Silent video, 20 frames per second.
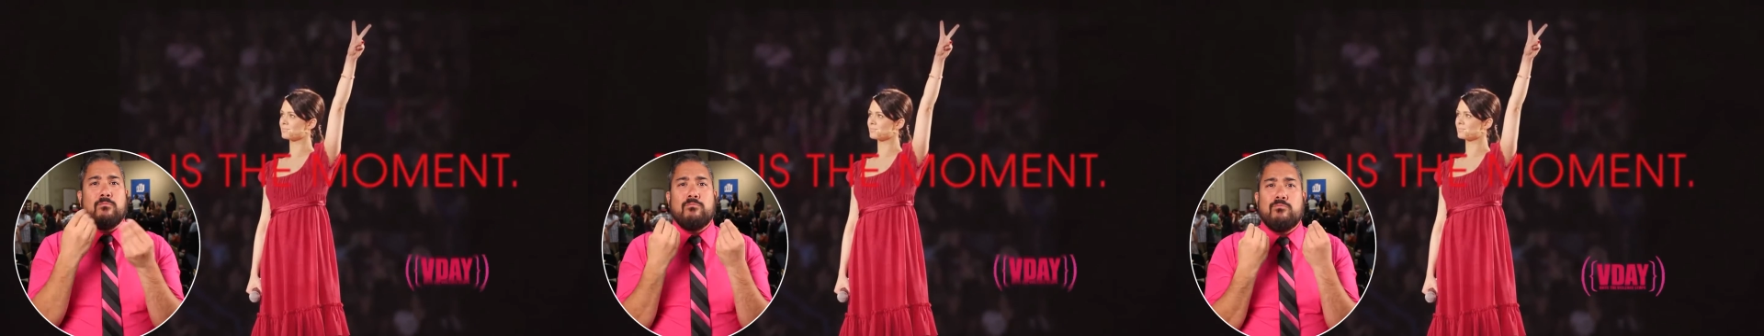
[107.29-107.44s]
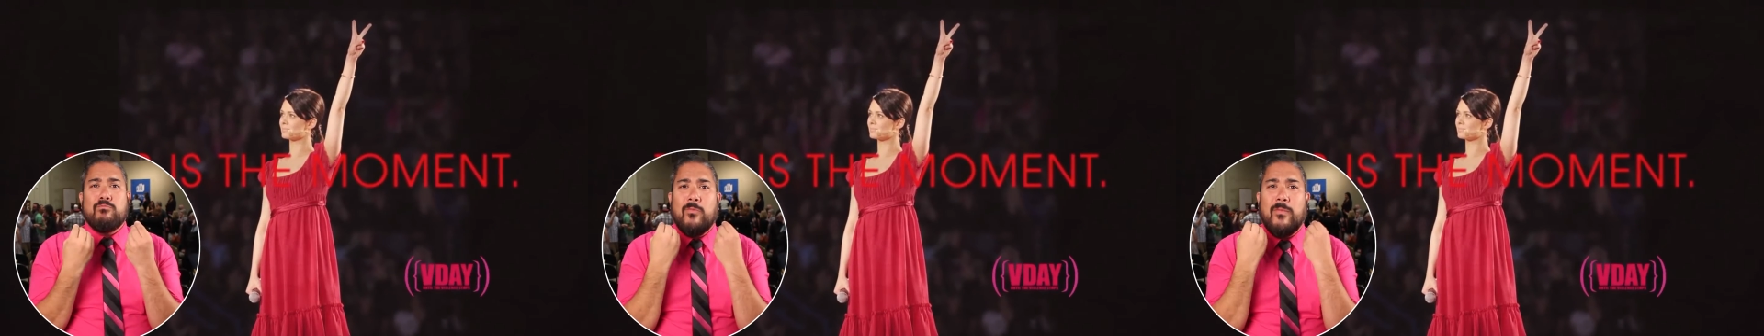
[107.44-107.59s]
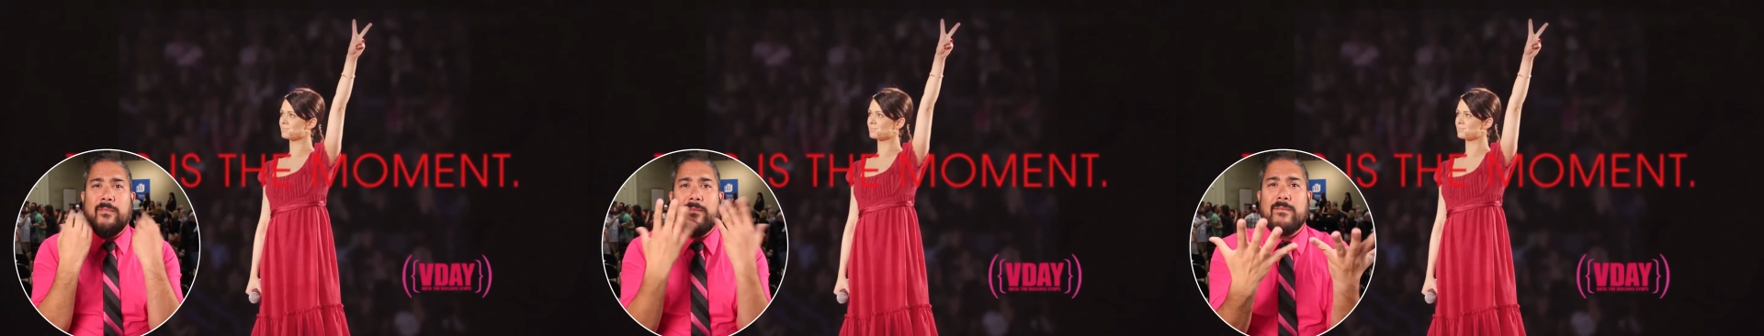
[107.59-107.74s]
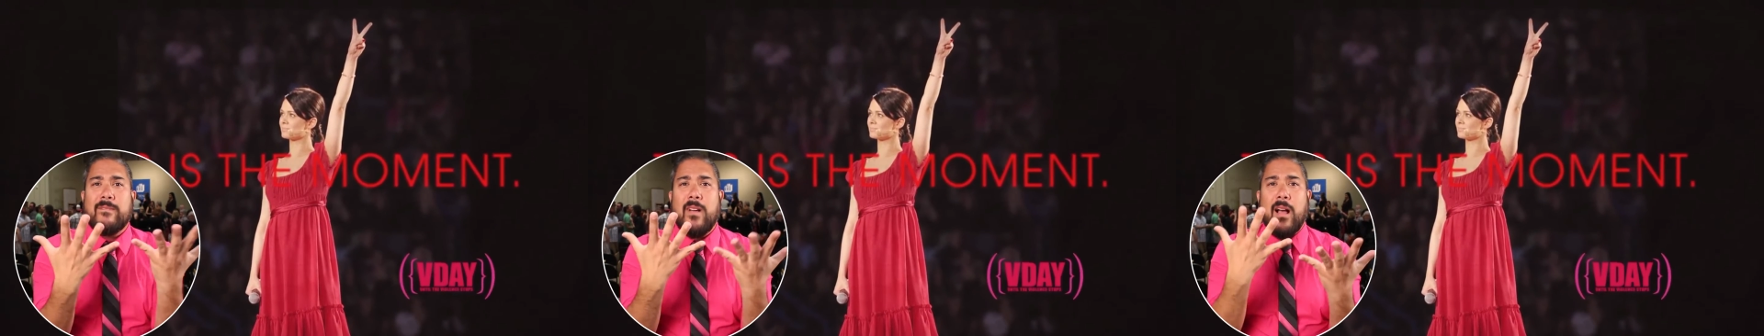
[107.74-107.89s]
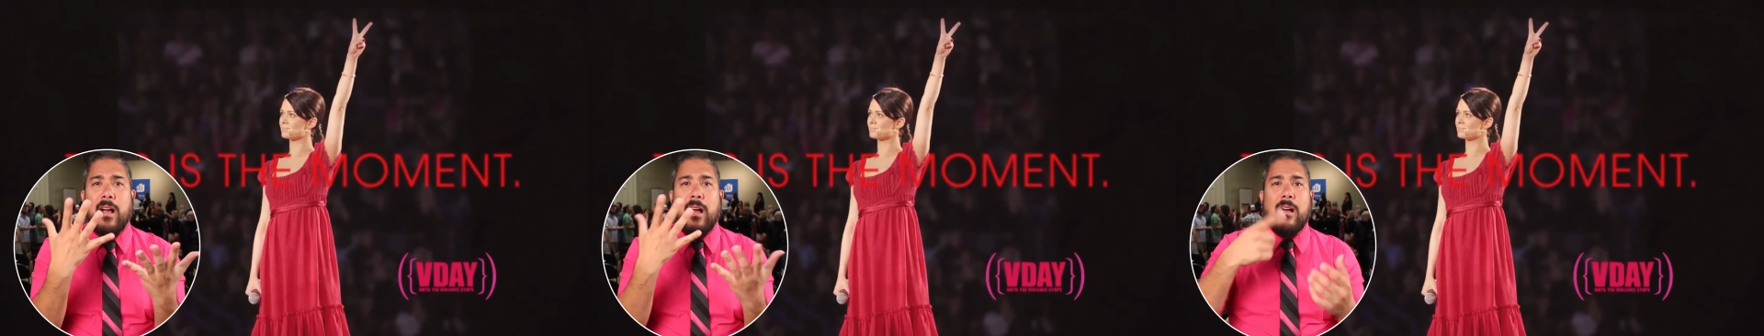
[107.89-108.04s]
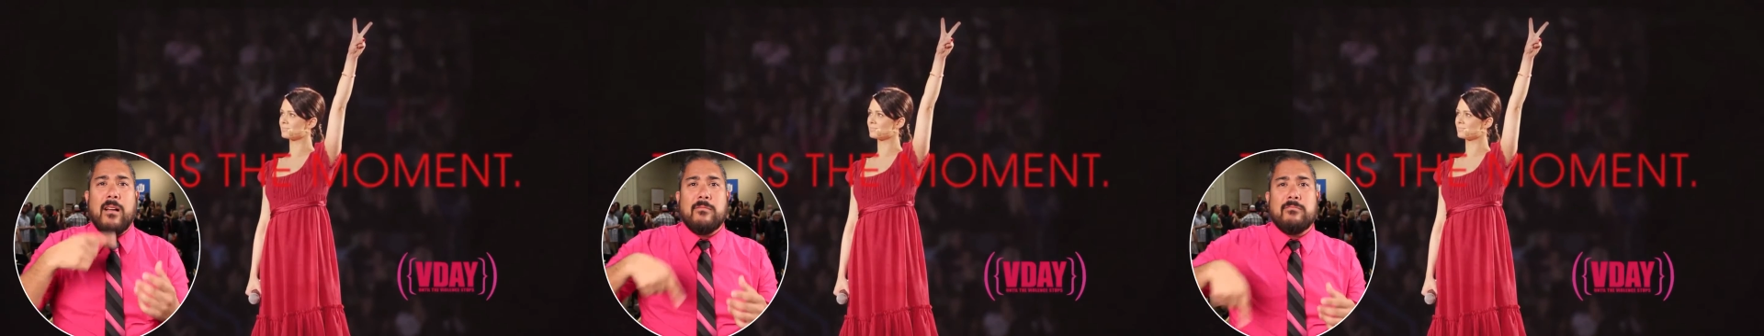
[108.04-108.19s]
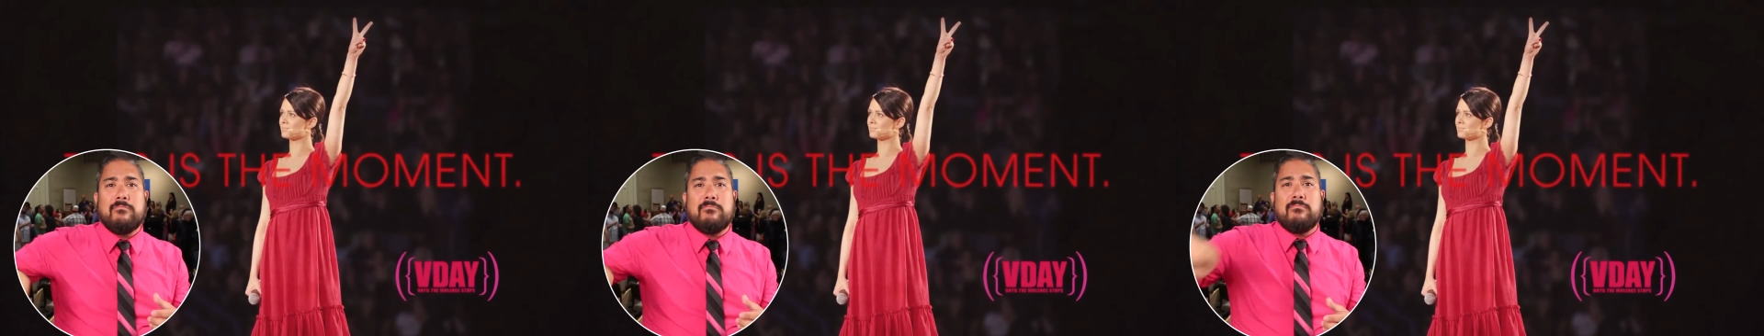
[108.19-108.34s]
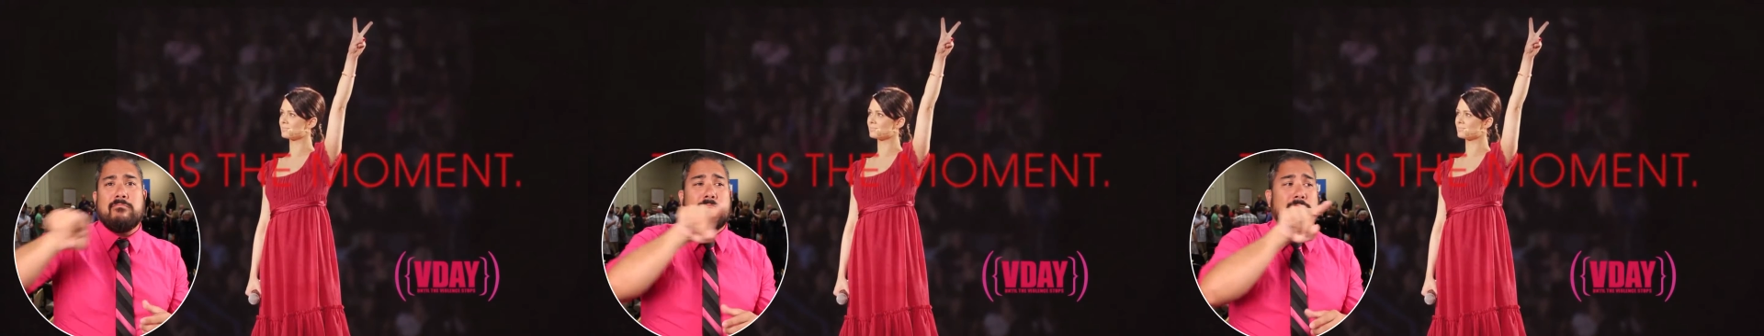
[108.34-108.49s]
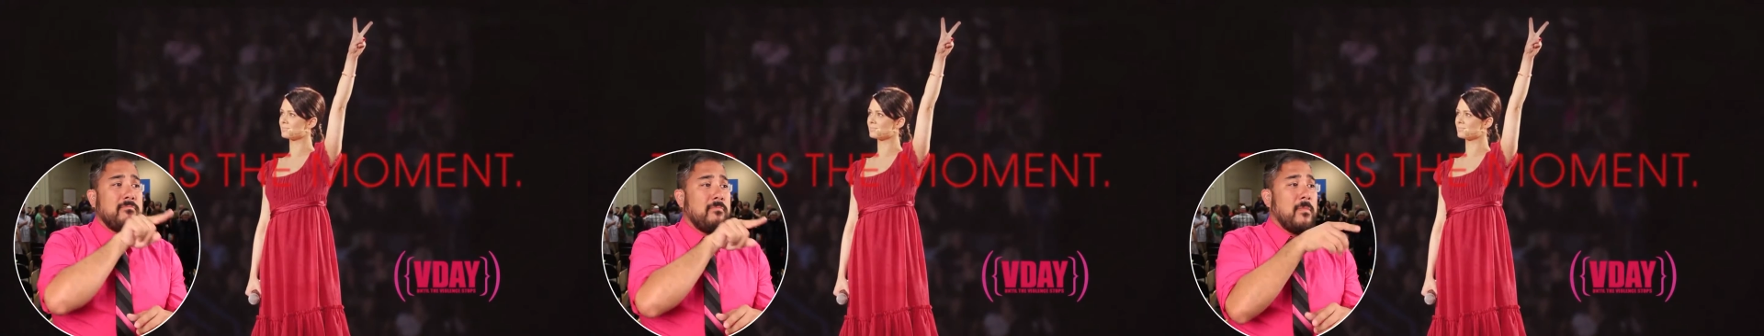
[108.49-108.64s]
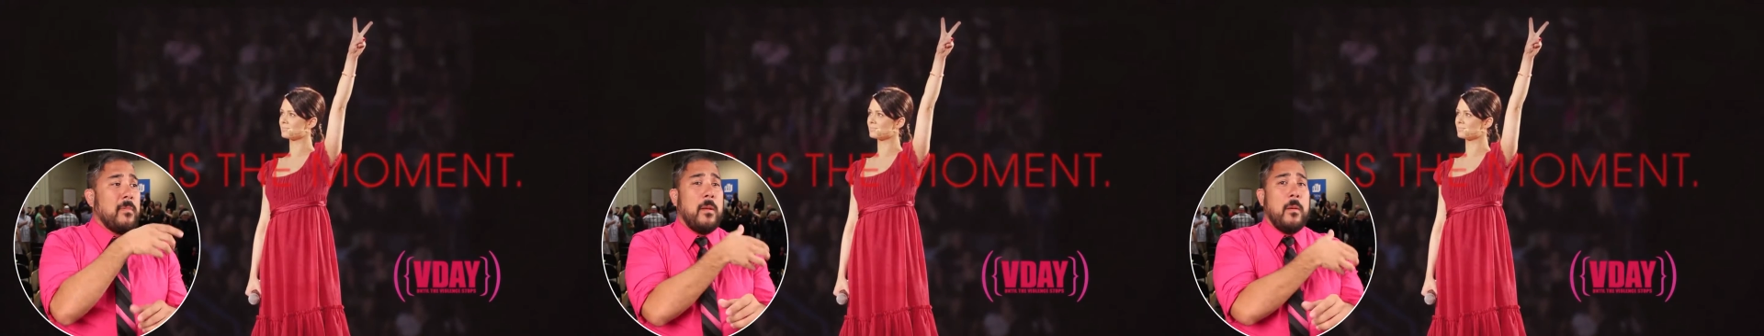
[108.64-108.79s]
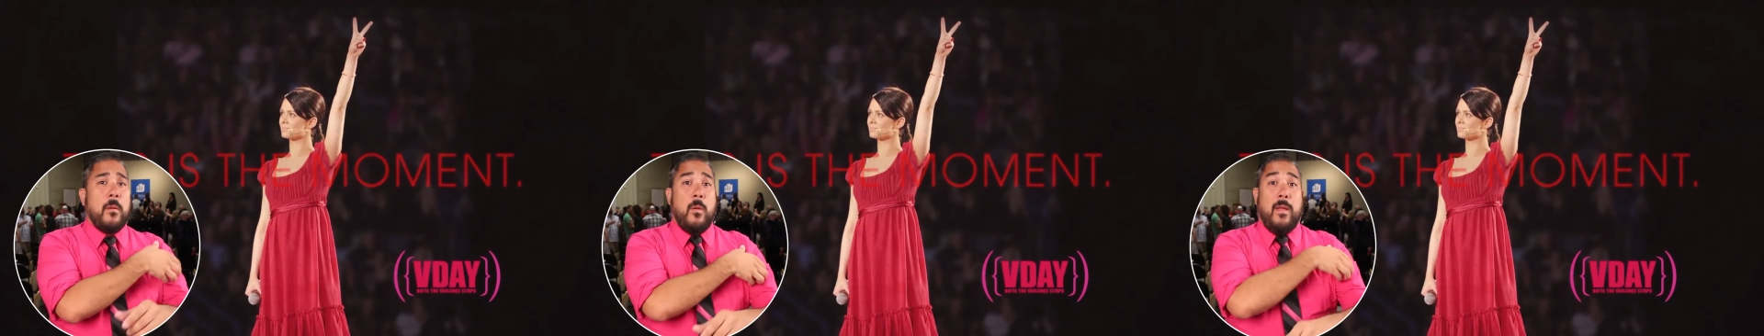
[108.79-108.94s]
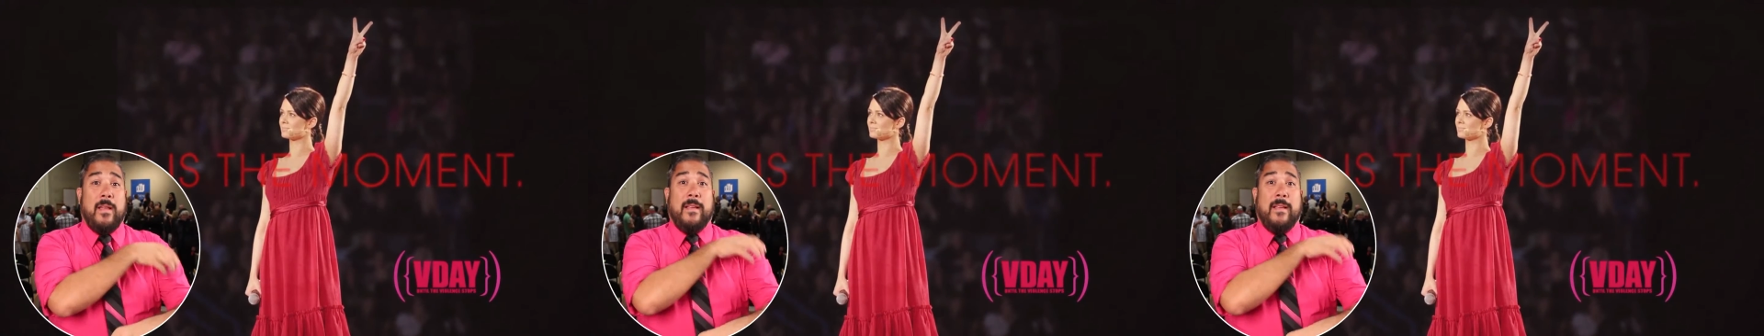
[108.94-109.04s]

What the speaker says: helps provide these events to